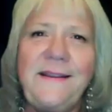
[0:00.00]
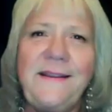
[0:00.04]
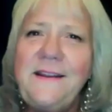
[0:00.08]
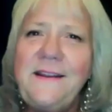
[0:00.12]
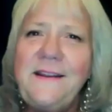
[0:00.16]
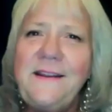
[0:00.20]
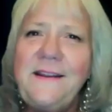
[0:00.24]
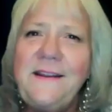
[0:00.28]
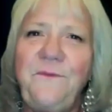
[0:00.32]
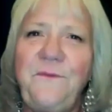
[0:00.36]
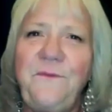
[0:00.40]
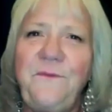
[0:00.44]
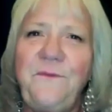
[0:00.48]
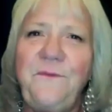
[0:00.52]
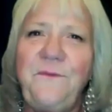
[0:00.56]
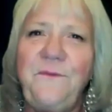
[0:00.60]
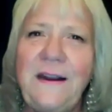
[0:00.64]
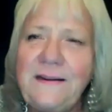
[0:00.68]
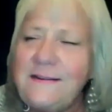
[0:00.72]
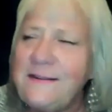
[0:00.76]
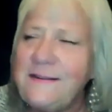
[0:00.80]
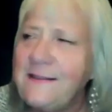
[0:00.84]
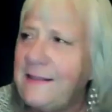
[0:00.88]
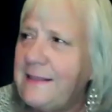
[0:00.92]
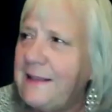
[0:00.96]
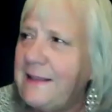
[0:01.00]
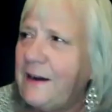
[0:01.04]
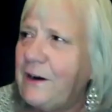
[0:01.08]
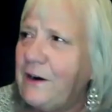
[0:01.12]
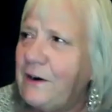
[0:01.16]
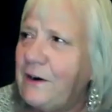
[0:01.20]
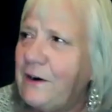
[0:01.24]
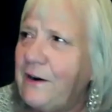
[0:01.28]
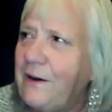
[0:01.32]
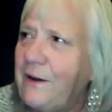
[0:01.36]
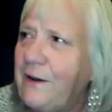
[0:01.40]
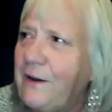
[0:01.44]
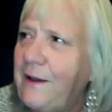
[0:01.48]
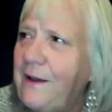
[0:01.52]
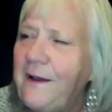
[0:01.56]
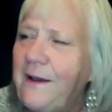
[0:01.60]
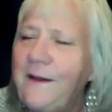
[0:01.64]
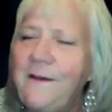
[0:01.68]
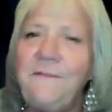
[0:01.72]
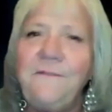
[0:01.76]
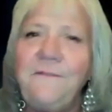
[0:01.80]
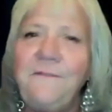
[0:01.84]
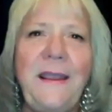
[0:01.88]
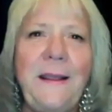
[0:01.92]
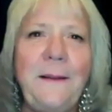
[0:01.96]
didn't fit into their
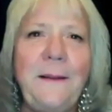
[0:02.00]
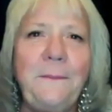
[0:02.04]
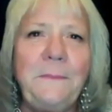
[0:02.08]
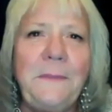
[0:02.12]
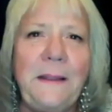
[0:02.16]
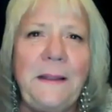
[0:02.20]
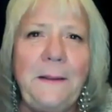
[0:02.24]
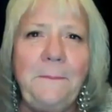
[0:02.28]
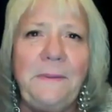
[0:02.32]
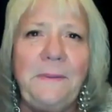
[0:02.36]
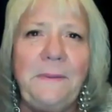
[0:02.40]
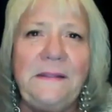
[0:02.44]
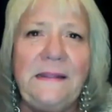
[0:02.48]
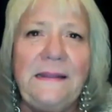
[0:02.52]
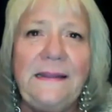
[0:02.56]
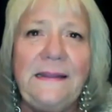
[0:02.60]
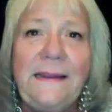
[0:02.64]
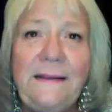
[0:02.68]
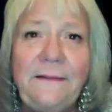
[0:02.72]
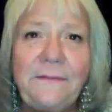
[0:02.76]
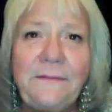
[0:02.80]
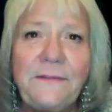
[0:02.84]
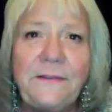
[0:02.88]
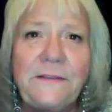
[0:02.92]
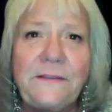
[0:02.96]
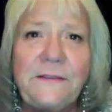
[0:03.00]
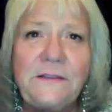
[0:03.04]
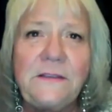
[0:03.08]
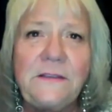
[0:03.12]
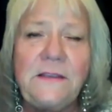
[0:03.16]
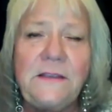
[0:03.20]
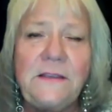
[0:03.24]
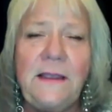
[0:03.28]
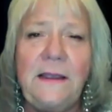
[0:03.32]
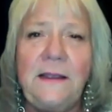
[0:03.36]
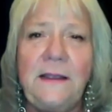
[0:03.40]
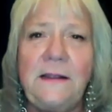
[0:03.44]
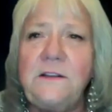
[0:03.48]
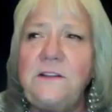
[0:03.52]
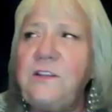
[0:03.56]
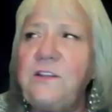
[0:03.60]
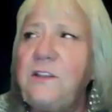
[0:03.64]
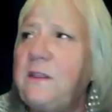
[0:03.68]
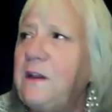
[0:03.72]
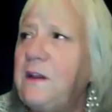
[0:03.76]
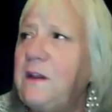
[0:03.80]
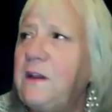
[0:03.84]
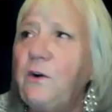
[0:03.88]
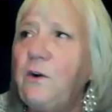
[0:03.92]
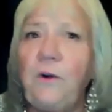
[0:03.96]
family beliefs, into
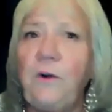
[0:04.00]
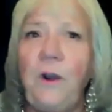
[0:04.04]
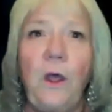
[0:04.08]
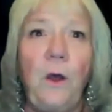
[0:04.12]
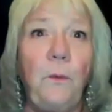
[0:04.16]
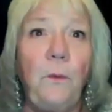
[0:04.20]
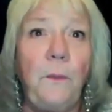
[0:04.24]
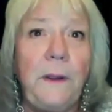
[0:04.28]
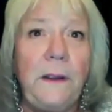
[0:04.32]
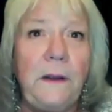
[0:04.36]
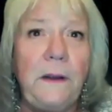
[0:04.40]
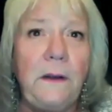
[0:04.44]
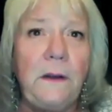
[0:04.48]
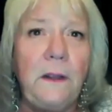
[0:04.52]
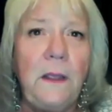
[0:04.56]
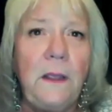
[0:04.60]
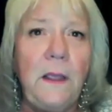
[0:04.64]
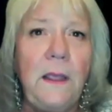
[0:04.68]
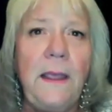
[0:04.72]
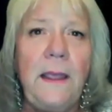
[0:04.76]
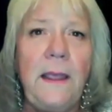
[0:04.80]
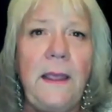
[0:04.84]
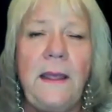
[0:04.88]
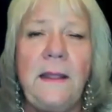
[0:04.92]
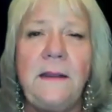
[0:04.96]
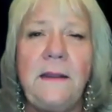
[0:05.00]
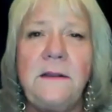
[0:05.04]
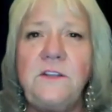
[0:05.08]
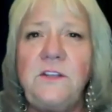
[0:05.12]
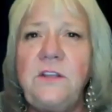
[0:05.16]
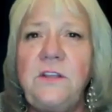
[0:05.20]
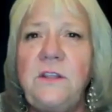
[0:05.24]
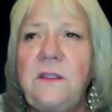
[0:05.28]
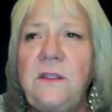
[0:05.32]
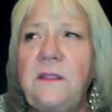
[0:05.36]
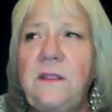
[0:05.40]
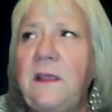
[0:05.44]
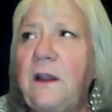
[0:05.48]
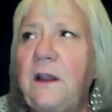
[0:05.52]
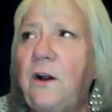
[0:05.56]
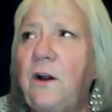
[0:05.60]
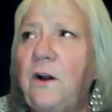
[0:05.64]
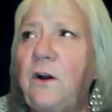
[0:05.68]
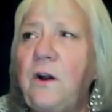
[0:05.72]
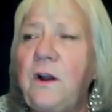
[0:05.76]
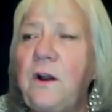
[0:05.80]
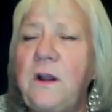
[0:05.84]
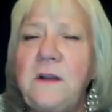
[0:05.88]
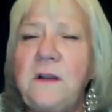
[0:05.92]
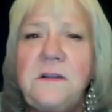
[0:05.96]
their knowing, into
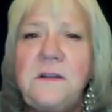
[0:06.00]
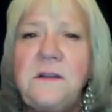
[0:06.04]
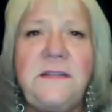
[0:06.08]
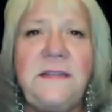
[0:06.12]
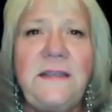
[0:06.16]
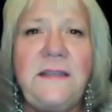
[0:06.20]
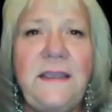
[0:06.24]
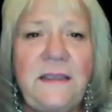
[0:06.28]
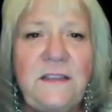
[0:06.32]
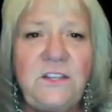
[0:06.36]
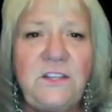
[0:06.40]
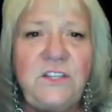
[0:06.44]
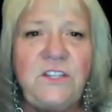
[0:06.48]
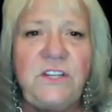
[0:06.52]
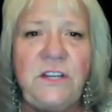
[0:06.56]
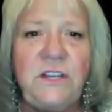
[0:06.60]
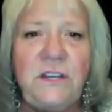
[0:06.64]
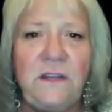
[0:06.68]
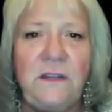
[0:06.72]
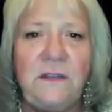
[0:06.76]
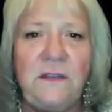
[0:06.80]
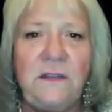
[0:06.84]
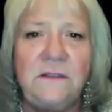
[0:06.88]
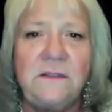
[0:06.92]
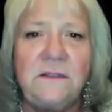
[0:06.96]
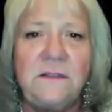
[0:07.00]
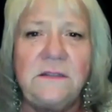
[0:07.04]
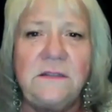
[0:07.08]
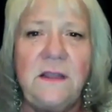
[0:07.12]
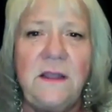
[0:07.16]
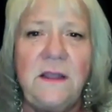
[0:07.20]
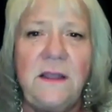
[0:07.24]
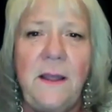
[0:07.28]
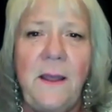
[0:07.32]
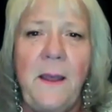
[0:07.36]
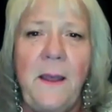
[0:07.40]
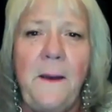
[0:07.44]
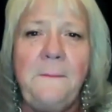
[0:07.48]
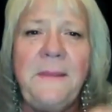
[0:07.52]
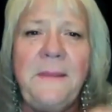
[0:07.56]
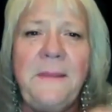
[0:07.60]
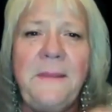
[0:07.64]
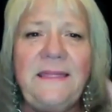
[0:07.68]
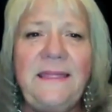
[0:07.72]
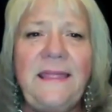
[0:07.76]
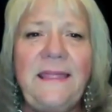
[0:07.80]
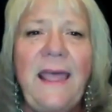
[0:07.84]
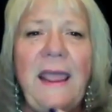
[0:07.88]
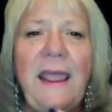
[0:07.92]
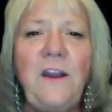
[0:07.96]
their teachings. But
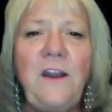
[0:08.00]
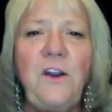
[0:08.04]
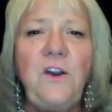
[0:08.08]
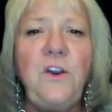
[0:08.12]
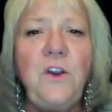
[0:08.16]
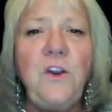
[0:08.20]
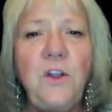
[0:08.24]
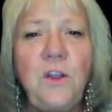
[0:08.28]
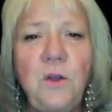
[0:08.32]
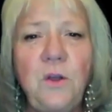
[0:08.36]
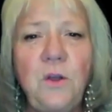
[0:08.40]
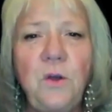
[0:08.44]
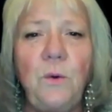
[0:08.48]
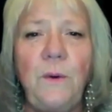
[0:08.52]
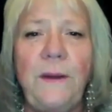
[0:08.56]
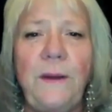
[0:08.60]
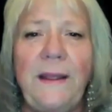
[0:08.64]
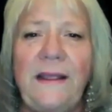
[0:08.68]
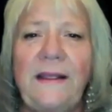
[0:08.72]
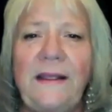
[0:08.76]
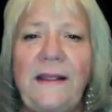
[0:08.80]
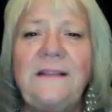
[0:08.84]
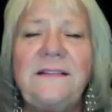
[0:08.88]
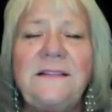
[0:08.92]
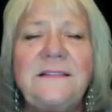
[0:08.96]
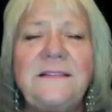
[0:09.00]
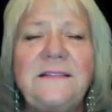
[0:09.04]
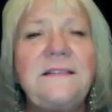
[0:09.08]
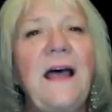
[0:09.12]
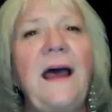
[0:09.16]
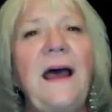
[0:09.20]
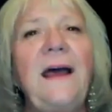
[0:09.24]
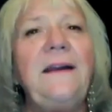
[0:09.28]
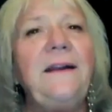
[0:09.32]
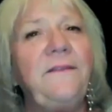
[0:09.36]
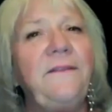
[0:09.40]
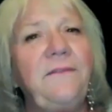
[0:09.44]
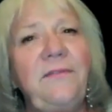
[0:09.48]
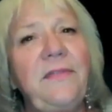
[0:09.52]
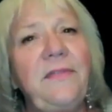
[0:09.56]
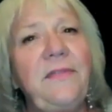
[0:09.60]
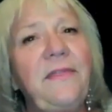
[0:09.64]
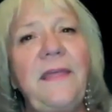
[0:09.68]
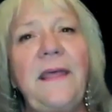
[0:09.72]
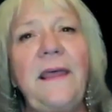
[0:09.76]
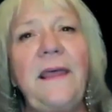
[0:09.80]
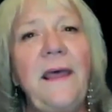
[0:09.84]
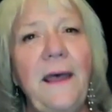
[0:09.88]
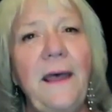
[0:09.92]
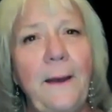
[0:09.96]
they knew inside of
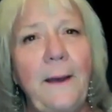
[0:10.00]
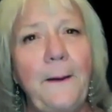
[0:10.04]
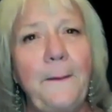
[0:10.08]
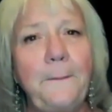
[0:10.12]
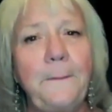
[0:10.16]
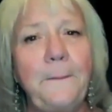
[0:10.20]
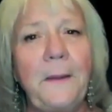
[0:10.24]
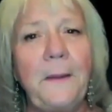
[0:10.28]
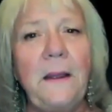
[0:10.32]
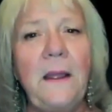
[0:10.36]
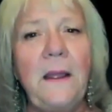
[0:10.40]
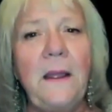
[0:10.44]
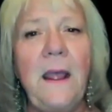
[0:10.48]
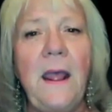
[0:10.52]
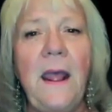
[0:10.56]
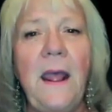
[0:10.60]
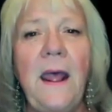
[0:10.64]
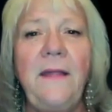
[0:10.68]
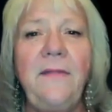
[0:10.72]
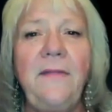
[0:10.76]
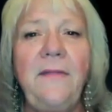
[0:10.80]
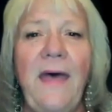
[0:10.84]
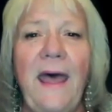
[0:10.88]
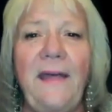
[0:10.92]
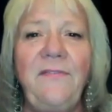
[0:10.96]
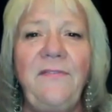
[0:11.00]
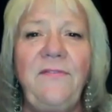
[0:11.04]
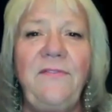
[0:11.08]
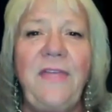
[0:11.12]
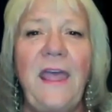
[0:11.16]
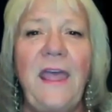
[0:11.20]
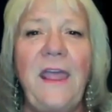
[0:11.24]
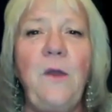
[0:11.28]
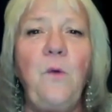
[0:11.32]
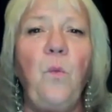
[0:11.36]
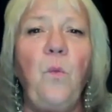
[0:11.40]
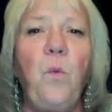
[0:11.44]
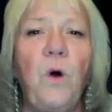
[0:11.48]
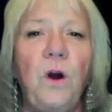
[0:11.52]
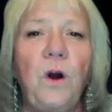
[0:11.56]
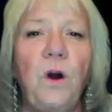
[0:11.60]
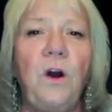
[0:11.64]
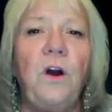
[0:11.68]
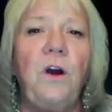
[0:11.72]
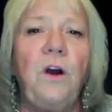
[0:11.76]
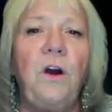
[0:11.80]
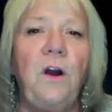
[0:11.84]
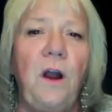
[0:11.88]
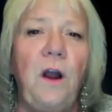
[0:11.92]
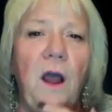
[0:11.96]
them that they
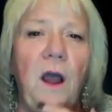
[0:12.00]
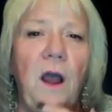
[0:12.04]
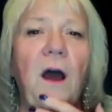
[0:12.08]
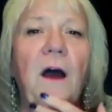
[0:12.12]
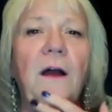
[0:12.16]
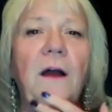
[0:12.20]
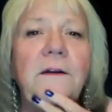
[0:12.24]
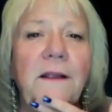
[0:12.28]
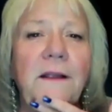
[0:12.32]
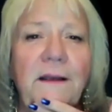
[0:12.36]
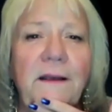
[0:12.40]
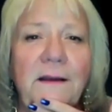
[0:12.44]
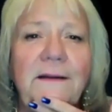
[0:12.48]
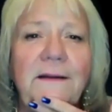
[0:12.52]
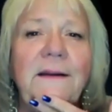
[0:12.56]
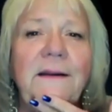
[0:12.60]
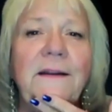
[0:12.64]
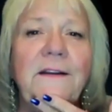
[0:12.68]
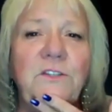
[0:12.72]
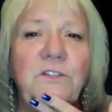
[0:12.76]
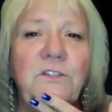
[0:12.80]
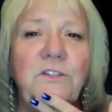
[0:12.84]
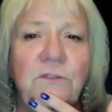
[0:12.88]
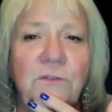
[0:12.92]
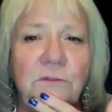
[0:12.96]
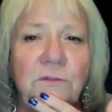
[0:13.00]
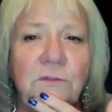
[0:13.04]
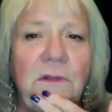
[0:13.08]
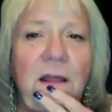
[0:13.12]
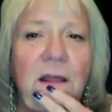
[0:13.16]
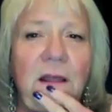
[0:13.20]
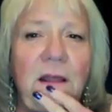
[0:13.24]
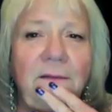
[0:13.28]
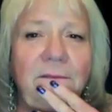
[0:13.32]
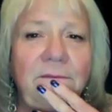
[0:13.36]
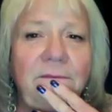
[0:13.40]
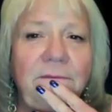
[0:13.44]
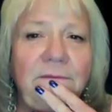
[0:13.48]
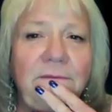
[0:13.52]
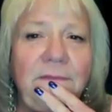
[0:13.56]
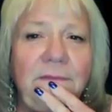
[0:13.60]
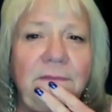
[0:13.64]
were unconditional love.